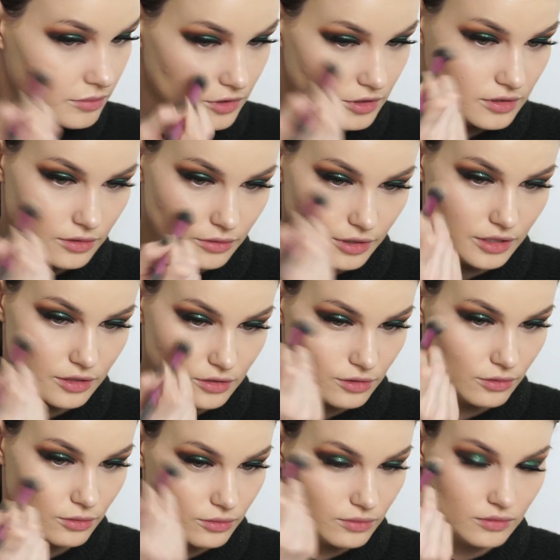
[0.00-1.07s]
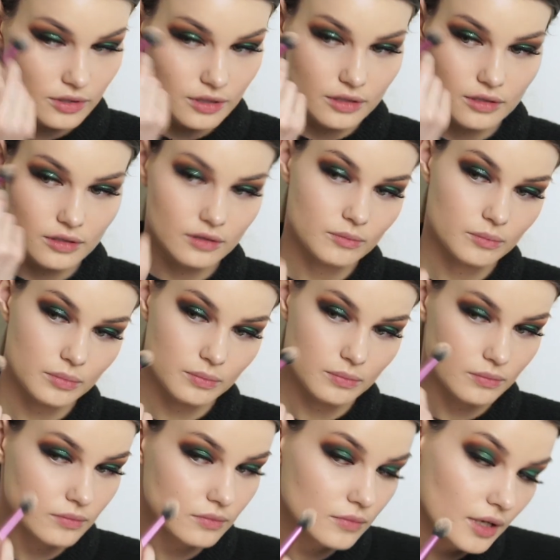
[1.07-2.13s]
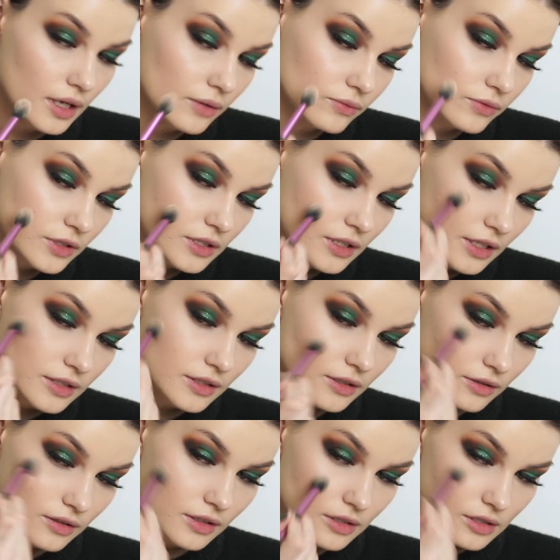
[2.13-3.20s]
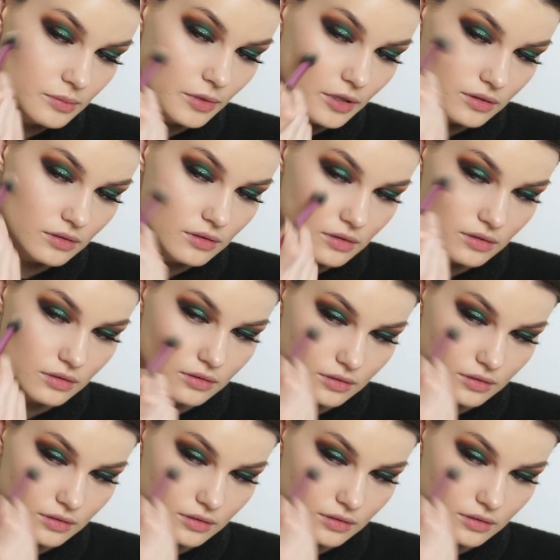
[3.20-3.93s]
just going to emphasize it on this spot.